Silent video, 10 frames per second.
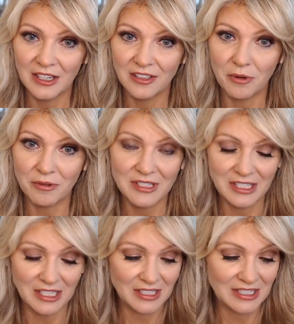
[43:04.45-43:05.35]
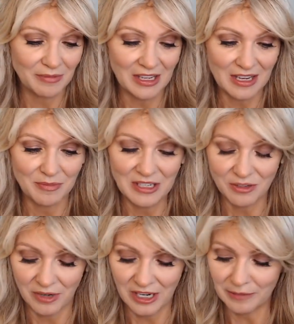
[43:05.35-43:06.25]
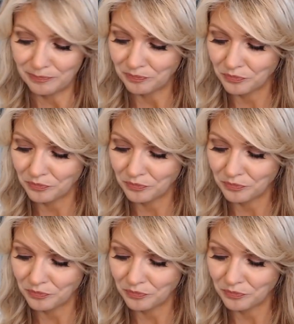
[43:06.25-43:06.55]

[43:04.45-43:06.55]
you always need something in between.